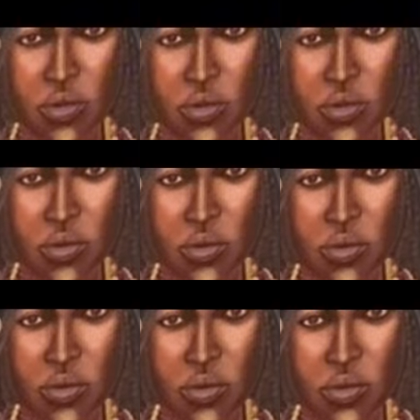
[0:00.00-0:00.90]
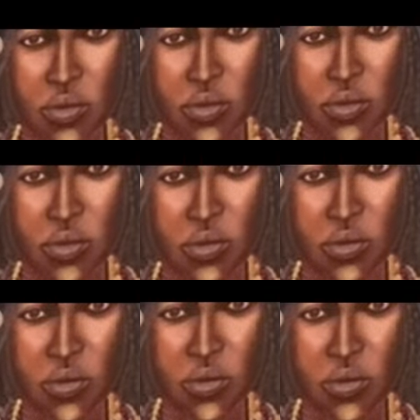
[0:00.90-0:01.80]

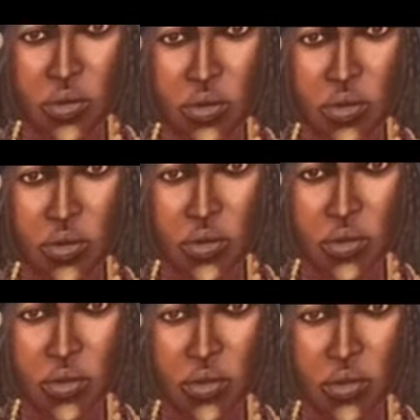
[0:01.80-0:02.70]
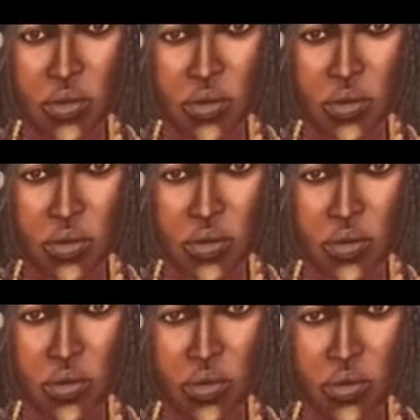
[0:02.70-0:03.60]

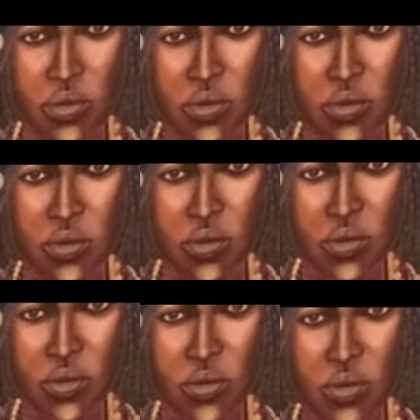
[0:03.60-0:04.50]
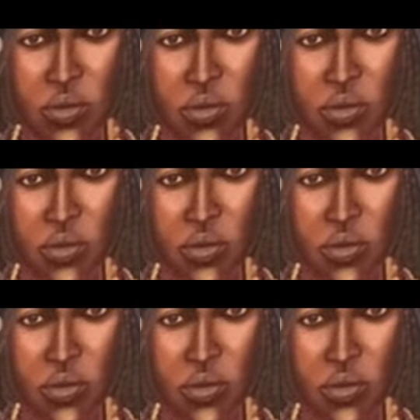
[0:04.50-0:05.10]
The person shown says nothing.